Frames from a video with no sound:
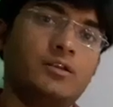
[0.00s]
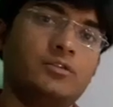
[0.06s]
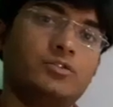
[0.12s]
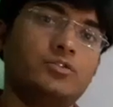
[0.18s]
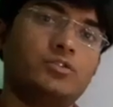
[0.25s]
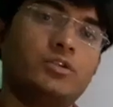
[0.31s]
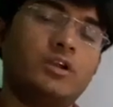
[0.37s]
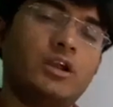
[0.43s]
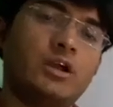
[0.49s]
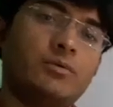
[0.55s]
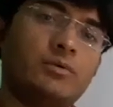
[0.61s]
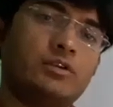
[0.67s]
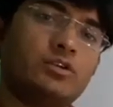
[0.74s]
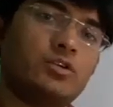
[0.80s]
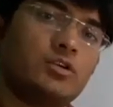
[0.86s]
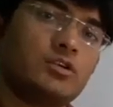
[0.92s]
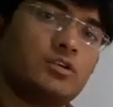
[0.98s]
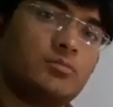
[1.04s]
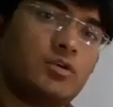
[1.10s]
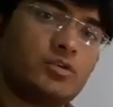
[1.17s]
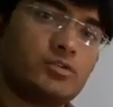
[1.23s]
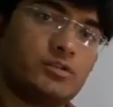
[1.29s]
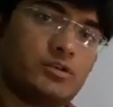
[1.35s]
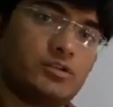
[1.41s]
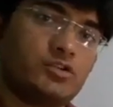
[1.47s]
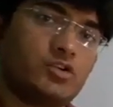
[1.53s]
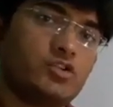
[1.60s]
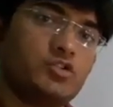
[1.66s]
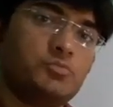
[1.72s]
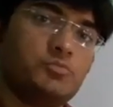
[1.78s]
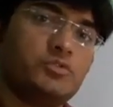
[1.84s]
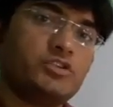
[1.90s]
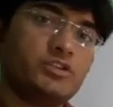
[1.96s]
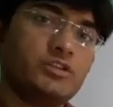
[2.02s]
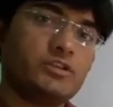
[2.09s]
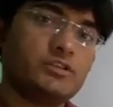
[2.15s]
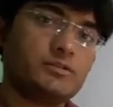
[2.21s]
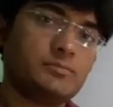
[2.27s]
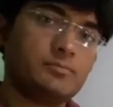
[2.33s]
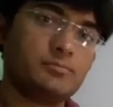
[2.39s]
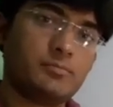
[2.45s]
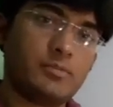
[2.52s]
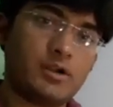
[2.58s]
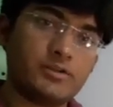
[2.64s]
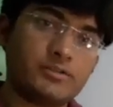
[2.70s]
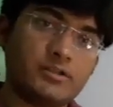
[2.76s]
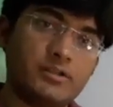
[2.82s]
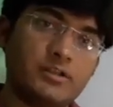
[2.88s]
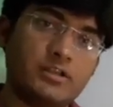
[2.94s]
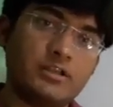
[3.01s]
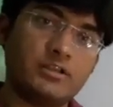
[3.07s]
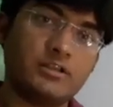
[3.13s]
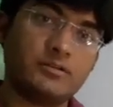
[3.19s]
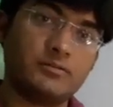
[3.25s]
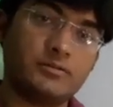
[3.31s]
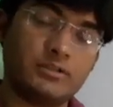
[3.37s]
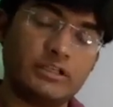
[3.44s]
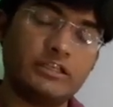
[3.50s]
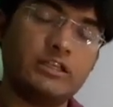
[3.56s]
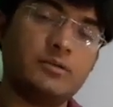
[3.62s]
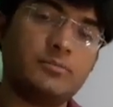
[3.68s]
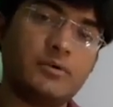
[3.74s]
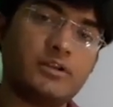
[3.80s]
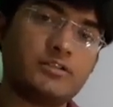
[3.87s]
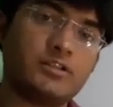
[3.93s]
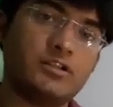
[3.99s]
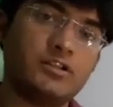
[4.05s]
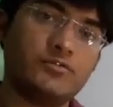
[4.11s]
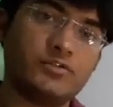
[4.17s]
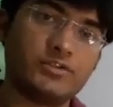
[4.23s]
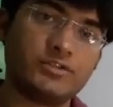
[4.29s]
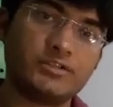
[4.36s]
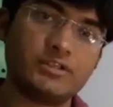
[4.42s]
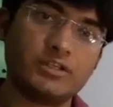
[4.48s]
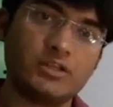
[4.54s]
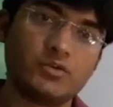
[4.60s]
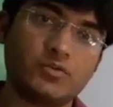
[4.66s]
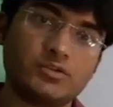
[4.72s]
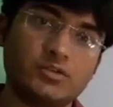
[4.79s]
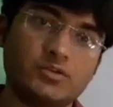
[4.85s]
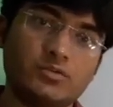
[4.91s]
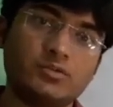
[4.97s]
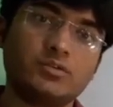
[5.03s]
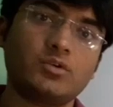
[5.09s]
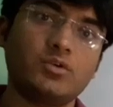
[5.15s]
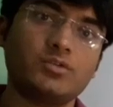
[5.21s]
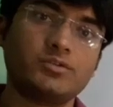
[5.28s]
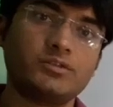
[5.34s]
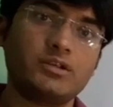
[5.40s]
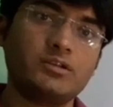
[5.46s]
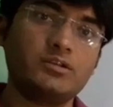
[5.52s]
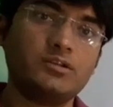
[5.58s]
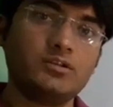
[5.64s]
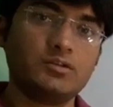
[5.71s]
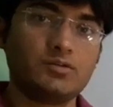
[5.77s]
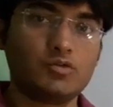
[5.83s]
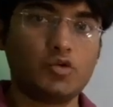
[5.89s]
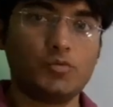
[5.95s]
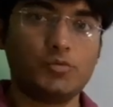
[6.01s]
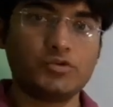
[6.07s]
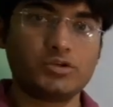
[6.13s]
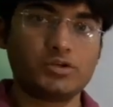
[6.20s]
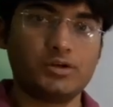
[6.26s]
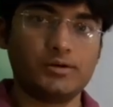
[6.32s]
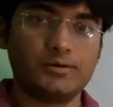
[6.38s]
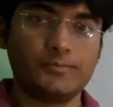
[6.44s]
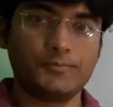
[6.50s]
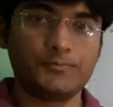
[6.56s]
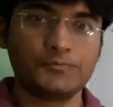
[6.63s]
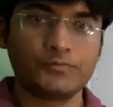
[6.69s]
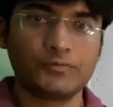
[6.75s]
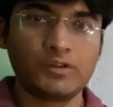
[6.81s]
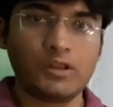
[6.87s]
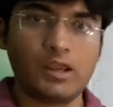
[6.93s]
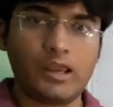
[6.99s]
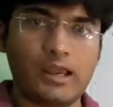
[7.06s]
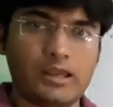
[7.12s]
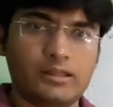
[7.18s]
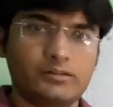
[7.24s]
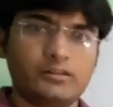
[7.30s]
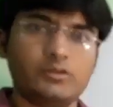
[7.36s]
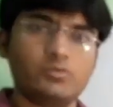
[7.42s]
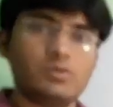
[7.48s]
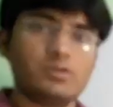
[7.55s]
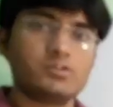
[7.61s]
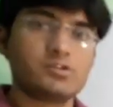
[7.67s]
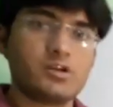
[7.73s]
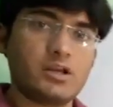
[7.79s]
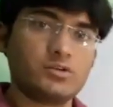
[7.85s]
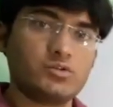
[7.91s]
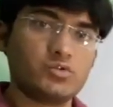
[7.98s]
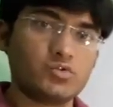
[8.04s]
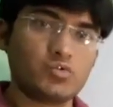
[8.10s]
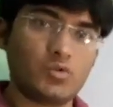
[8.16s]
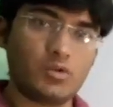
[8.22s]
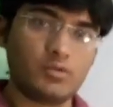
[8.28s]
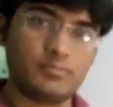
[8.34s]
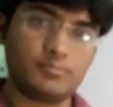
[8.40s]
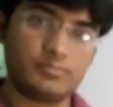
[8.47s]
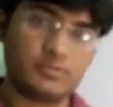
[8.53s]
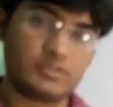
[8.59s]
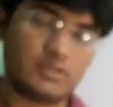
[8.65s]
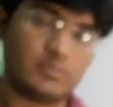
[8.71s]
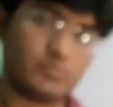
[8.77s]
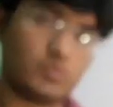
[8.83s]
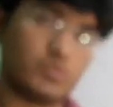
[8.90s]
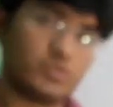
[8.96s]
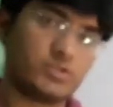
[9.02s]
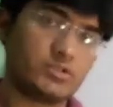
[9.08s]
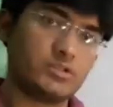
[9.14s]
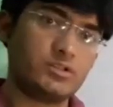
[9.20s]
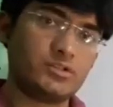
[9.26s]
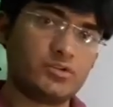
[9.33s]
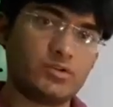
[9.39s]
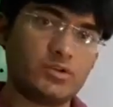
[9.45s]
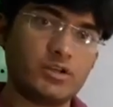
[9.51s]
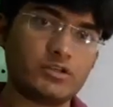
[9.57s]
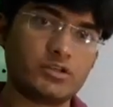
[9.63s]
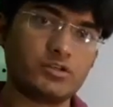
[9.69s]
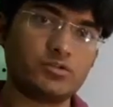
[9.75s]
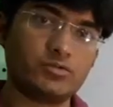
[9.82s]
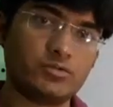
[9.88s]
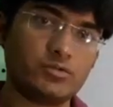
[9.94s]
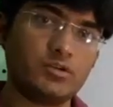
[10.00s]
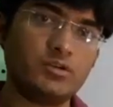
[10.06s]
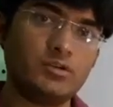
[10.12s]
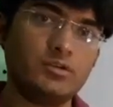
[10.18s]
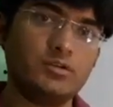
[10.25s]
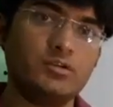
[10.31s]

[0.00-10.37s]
Today I will talk about the non-homogeneous linear partial differential equation with constant coefficient, and then we'll try to solve some questions related to